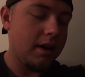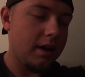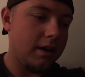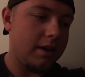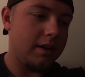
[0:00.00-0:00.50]

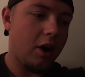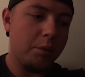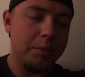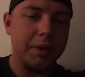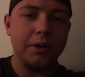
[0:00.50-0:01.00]
and
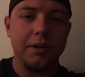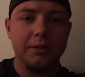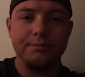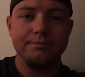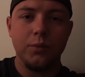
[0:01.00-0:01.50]
almond milk
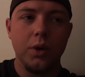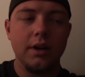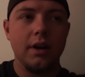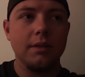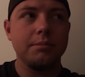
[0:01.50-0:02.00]
and
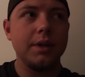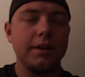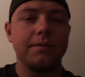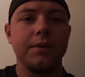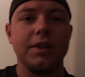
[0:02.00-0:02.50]
whatnot. But
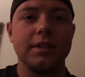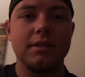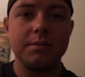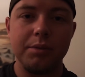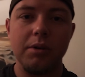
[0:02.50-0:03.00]
for
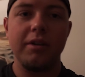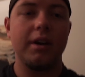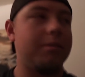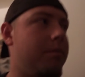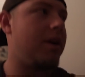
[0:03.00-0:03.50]
this program, I'm